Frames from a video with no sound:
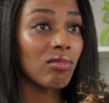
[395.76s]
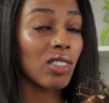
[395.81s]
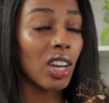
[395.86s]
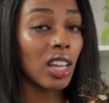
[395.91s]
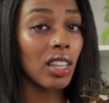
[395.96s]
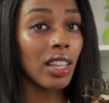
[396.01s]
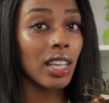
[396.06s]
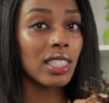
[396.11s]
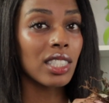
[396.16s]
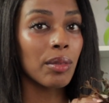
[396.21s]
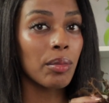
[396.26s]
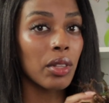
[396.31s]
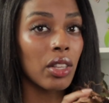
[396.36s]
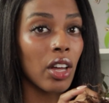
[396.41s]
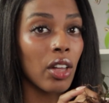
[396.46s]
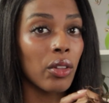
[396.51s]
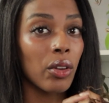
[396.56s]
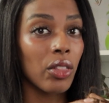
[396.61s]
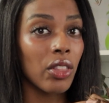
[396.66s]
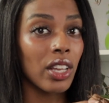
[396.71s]
unlike some of
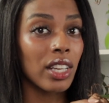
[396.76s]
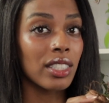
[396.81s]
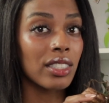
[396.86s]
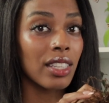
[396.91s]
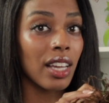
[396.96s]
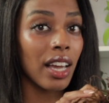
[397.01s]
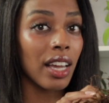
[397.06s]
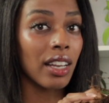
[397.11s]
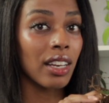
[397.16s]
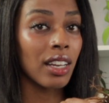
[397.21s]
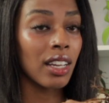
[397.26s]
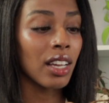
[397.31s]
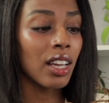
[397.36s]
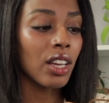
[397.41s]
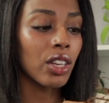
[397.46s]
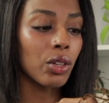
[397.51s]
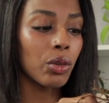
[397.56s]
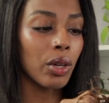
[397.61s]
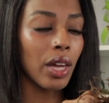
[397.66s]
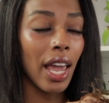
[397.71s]
the other things that
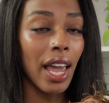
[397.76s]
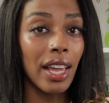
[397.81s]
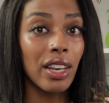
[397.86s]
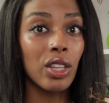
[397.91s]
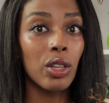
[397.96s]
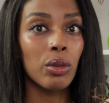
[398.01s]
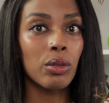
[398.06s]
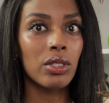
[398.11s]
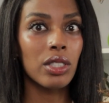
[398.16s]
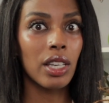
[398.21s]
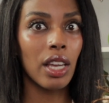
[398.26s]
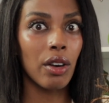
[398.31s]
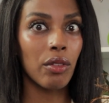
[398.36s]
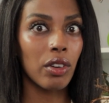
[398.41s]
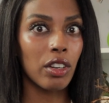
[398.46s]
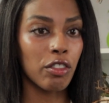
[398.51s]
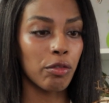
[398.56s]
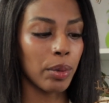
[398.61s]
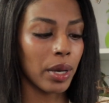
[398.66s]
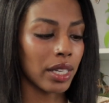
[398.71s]
you can use to get
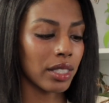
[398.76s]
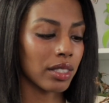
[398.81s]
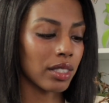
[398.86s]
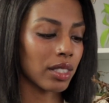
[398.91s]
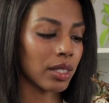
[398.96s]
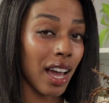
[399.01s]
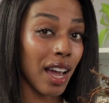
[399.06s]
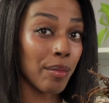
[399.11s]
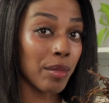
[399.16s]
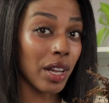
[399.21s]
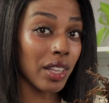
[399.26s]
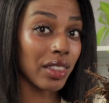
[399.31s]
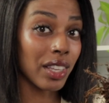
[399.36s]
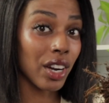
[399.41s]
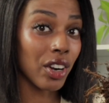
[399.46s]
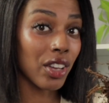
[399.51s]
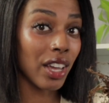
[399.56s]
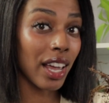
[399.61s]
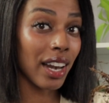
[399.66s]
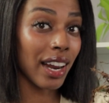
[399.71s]
rid of pests. I'm not
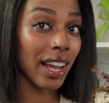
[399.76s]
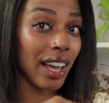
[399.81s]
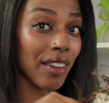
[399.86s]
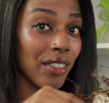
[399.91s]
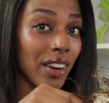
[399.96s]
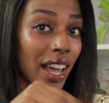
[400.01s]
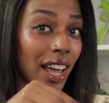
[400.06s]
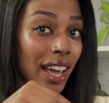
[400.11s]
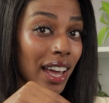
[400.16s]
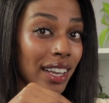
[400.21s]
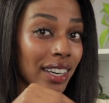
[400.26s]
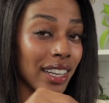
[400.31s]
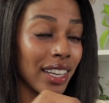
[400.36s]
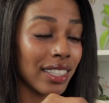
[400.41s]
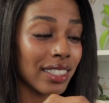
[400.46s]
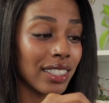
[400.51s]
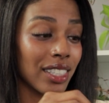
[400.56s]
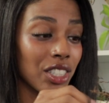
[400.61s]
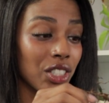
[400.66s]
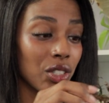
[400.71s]
there yet. I haven't had
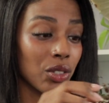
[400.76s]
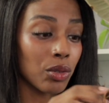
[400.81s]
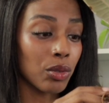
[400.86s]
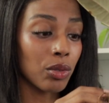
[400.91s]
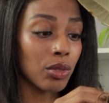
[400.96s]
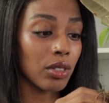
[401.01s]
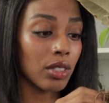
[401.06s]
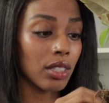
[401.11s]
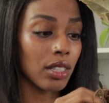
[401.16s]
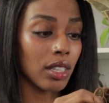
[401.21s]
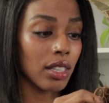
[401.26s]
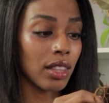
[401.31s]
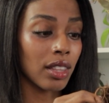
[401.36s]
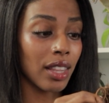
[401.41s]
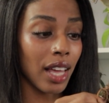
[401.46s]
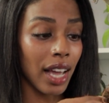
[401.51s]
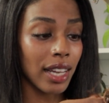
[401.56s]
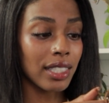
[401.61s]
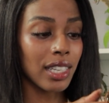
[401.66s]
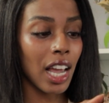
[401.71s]
to do
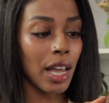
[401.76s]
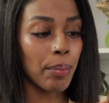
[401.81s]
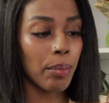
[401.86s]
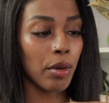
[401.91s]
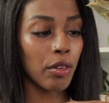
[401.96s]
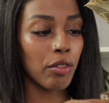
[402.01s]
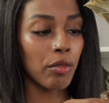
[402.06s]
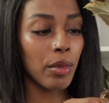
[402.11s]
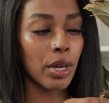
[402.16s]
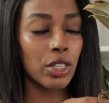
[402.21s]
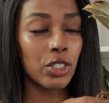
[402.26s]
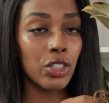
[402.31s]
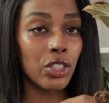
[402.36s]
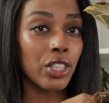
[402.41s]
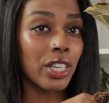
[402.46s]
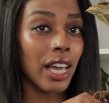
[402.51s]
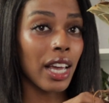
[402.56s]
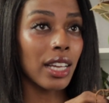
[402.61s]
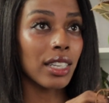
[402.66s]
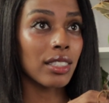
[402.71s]
that type of measure
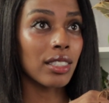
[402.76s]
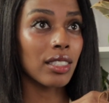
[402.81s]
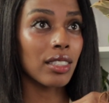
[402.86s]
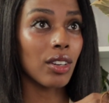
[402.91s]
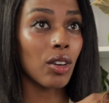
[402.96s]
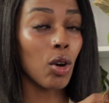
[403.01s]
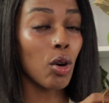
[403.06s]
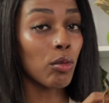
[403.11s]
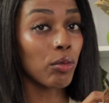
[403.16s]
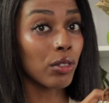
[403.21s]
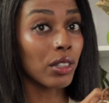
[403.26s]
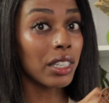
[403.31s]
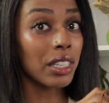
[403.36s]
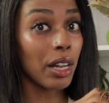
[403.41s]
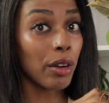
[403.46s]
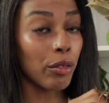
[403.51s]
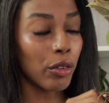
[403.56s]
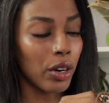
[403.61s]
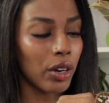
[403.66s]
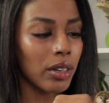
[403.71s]
yet. Hopefully
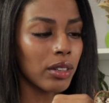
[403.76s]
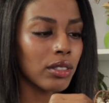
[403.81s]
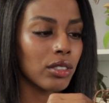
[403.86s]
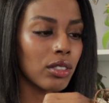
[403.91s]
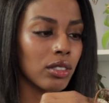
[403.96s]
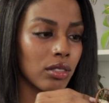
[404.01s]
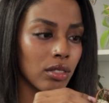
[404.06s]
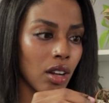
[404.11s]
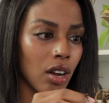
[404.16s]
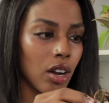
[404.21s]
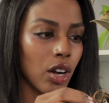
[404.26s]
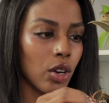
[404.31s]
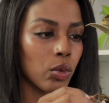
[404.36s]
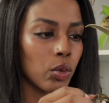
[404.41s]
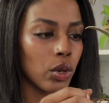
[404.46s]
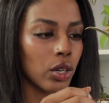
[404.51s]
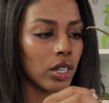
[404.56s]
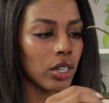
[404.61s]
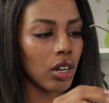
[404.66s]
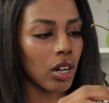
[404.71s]
never. Knock on
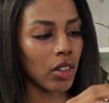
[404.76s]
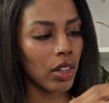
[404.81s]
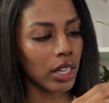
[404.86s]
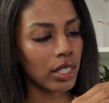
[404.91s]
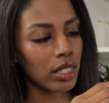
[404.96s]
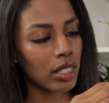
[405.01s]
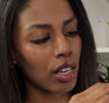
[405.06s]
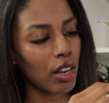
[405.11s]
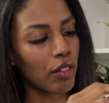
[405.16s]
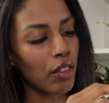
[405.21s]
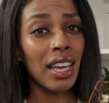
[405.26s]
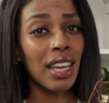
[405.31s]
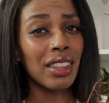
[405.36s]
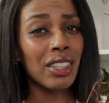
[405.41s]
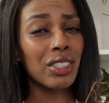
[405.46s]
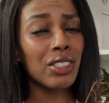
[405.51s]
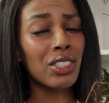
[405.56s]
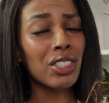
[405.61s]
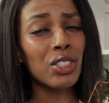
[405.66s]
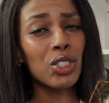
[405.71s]
wood, all that stuff.
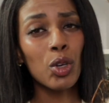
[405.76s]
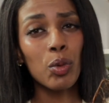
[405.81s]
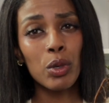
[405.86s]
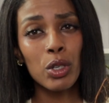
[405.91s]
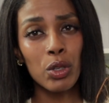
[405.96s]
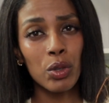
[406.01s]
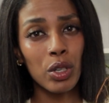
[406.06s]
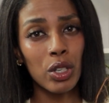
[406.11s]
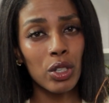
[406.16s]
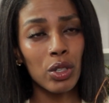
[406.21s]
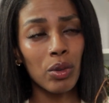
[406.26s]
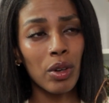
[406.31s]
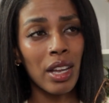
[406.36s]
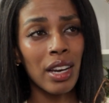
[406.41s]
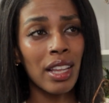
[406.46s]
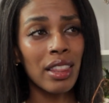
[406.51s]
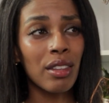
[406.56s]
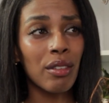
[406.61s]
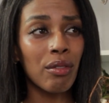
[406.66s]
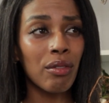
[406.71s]
There's just so much you can do.
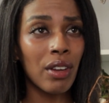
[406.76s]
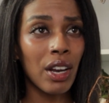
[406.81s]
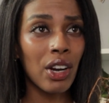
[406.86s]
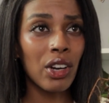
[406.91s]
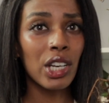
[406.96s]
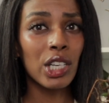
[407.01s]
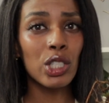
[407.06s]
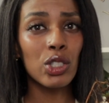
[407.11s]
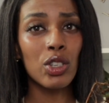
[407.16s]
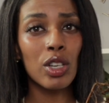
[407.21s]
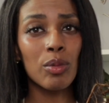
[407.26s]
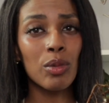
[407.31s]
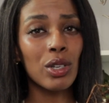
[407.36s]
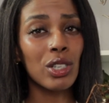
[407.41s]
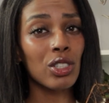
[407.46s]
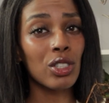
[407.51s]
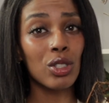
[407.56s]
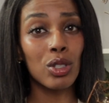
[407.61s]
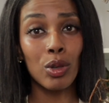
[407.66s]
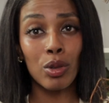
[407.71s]
And at the very extreme, you
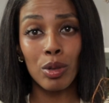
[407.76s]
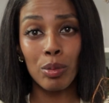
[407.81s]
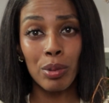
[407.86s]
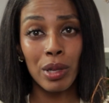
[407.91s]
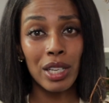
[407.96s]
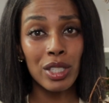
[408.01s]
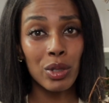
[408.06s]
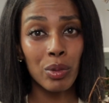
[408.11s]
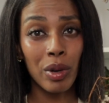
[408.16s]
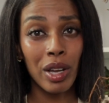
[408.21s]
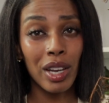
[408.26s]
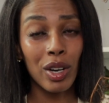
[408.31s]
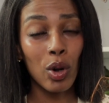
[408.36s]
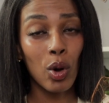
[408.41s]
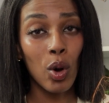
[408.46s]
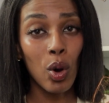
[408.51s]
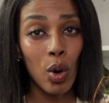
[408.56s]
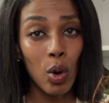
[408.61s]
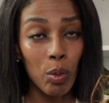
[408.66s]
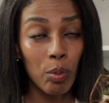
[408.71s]
can just throw the plant away and
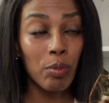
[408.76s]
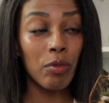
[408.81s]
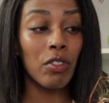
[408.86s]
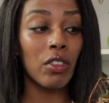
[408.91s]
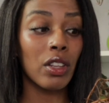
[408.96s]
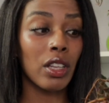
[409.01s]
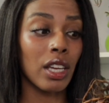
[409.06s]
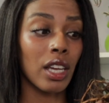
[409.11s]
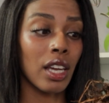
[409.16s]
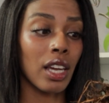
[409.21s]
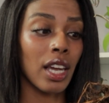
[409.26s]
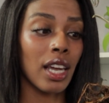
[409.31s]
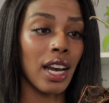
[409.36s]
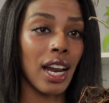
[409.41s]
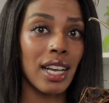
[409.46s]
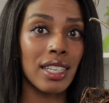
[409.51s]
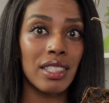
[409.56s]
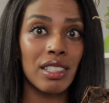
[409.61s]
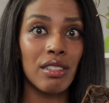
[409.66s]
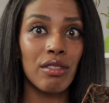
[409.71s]
hopefully it
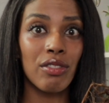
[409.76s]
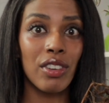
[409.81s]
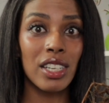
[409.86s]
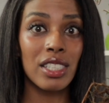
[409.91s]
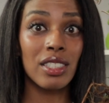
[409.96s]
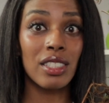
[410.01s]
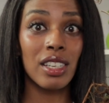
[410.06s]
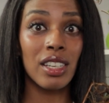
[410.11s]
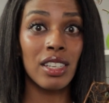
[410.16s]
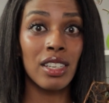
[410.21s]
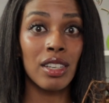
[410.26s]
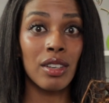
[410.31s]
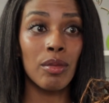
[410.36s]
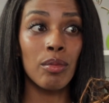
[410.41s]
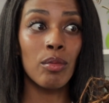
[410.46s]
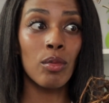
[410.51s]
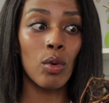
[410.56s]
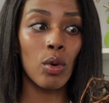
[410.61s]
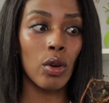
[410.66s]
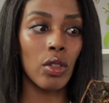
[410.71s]
hasn't infested
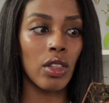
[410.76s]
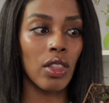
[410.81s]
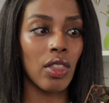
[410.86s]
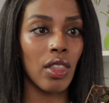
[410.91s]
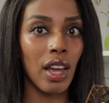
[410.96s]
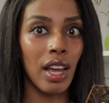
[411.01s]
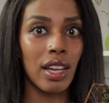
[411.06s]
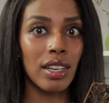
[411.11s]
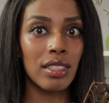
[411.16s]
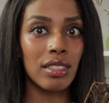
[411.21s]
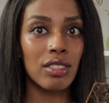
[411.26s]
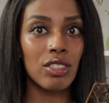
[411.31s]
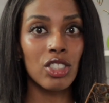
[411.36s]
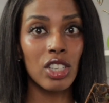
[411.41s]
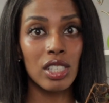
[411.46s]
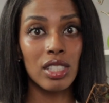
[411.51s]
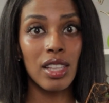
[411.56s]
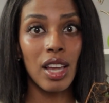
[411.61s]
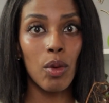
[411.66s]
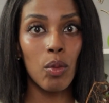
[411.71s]
more than that,
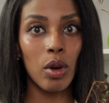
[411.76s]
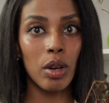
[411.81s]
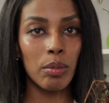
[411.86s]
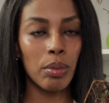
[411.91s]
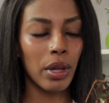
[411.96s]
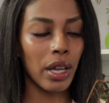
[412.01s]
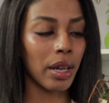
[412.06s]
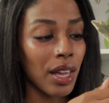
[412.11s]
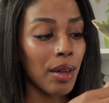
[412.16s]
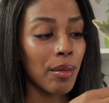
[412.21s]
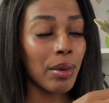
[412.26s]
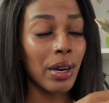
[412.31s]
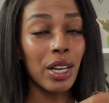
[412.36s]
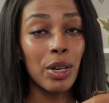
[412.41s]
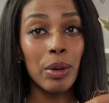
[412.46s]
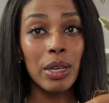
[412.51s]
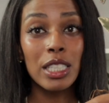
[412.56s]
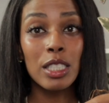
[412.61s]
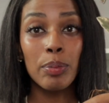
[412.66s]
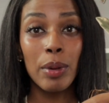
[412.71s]
just that one plant. But
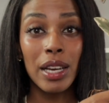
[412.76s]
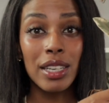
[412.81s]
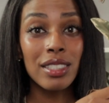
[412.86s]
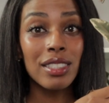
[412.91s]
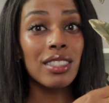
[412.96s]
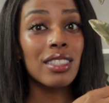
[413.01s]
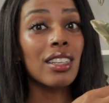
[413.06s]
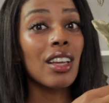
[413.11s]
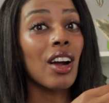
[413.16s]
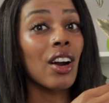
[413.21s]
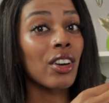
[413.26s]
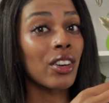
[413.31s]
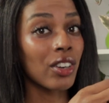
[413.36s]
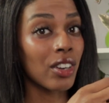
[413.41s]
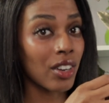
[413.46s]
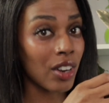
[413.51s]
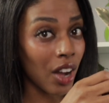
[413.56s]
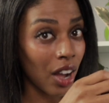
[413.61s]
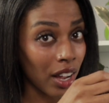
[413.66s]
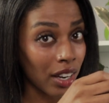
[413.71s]
anyways, pests are
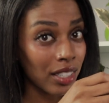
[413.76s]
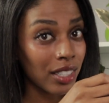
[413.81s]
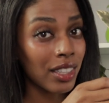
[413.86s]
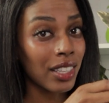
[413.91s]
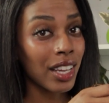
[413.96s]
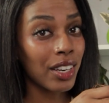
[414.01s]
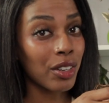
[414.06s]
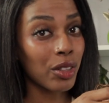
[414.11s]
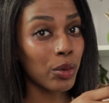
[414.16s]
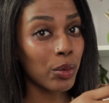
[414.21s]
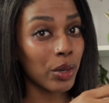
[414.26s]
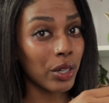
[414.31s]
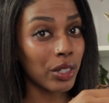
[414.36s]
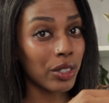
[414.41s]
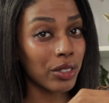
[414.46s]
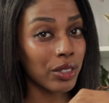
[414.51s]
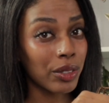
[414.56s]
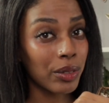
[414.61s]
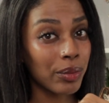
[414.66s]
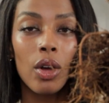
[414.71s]
not the end of the
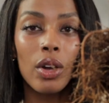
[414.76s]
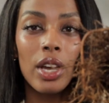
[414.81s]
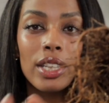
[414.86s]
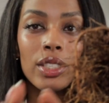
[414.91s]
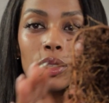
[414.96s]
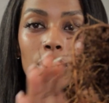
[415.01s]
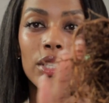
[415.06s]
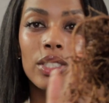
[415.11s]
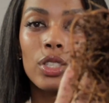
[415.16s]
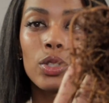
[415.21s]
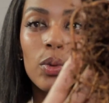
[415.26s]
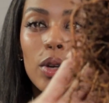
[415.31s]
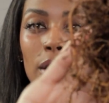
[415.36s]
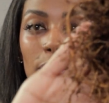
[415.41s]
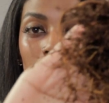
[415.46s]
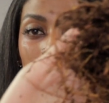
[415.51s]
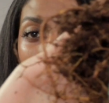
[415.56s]
world. Okay, so this is what I'm